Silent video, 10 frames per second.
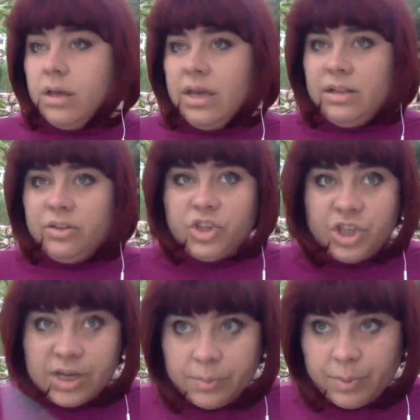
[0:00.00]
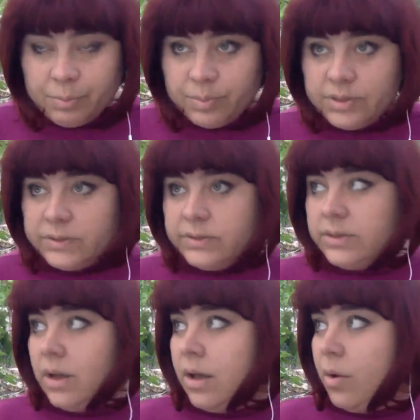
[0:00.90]
eat chili
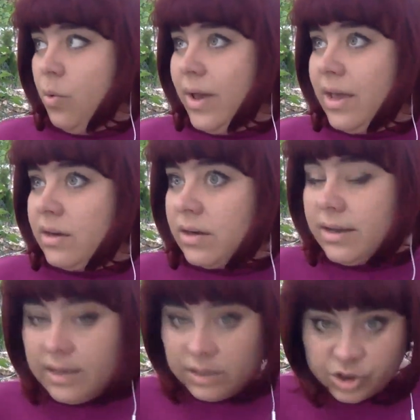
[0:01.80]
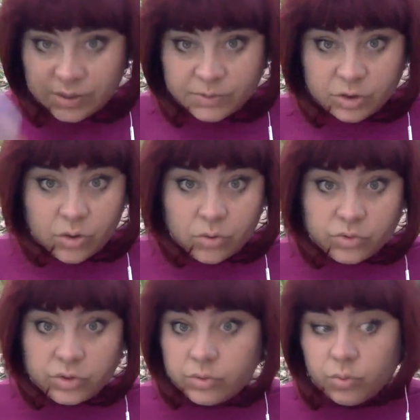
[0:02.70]
peppers, wear red
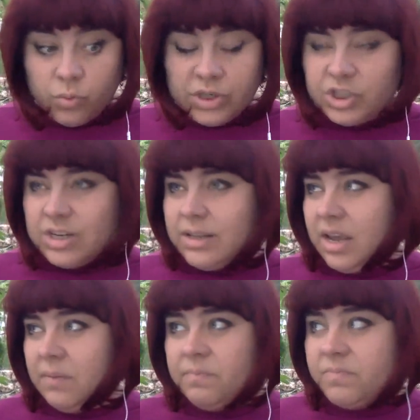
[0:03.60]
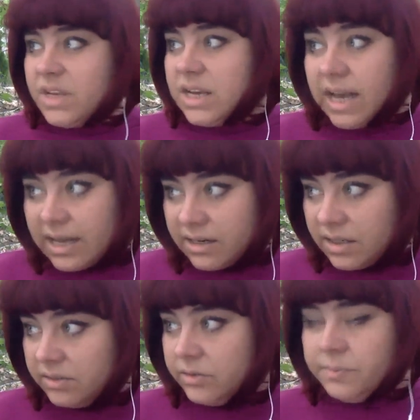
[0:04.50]
gemstones. Which are they?
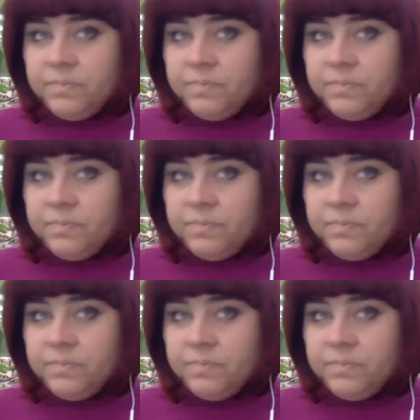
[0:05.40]
Garnet,